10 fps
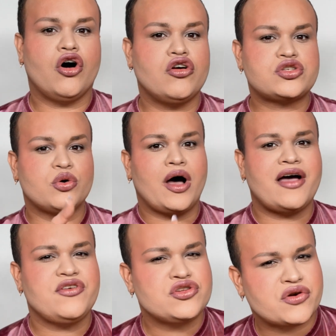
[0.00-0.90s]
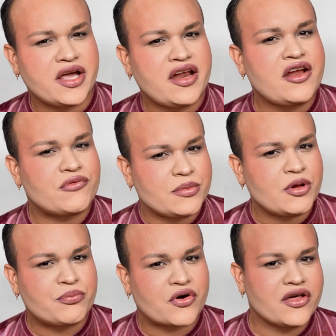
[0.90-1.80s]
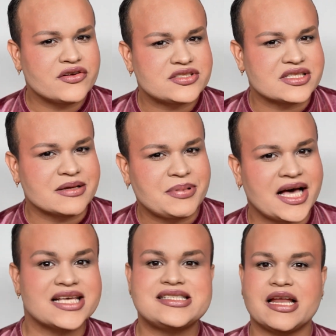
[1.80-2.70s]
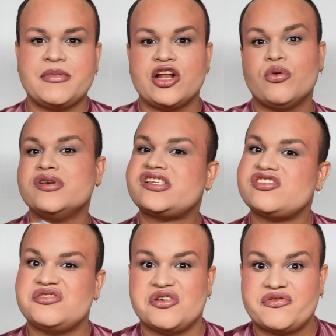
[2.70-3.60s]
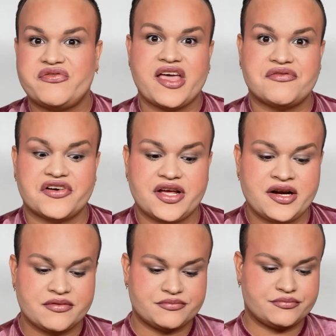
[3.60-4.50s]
Also, have you tried any Rimmel products in the past? Let me know which is your favorite.